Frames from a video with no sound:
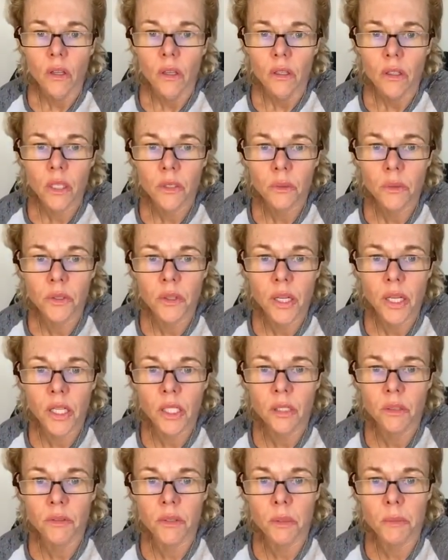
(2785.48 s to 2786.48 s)
That's when you
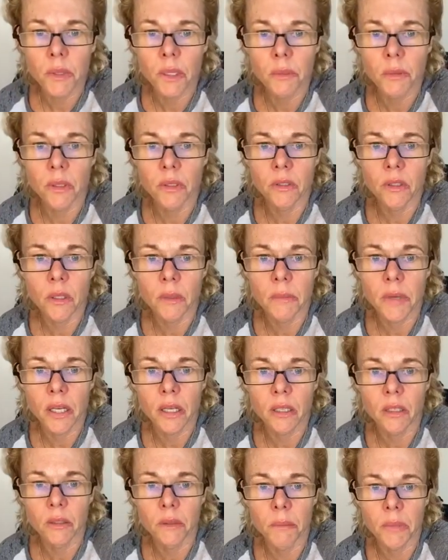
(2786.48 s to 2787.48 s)
hand over the baby to the
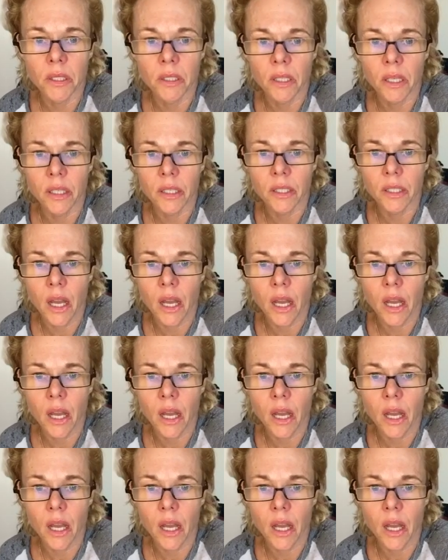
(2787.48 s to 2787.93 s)
man and be like,